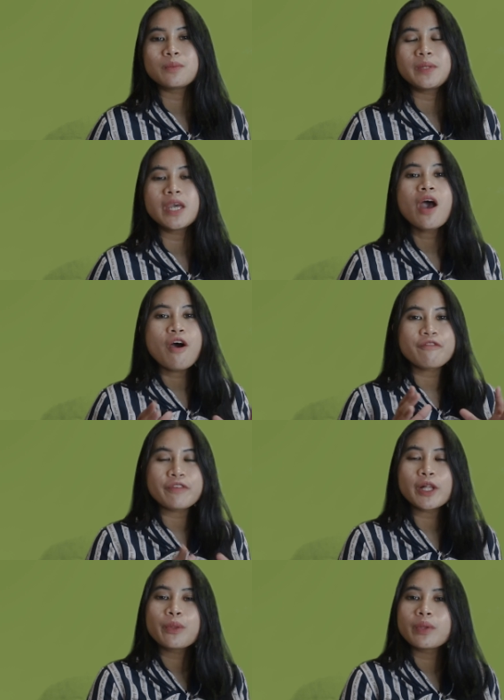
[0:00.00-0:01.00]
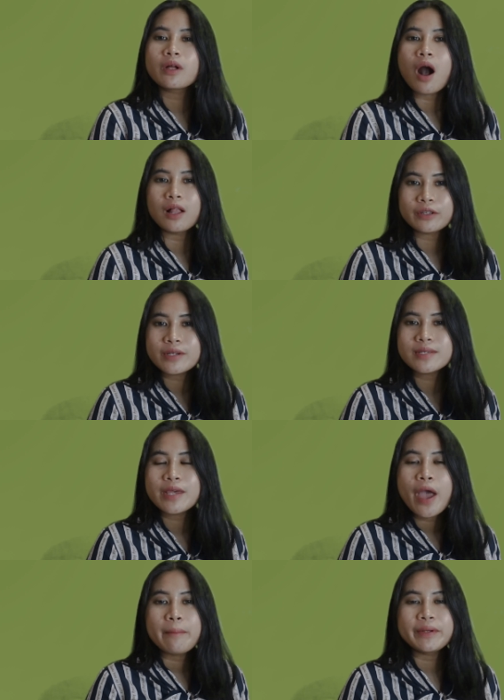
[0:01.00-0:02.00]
to be filled with colors,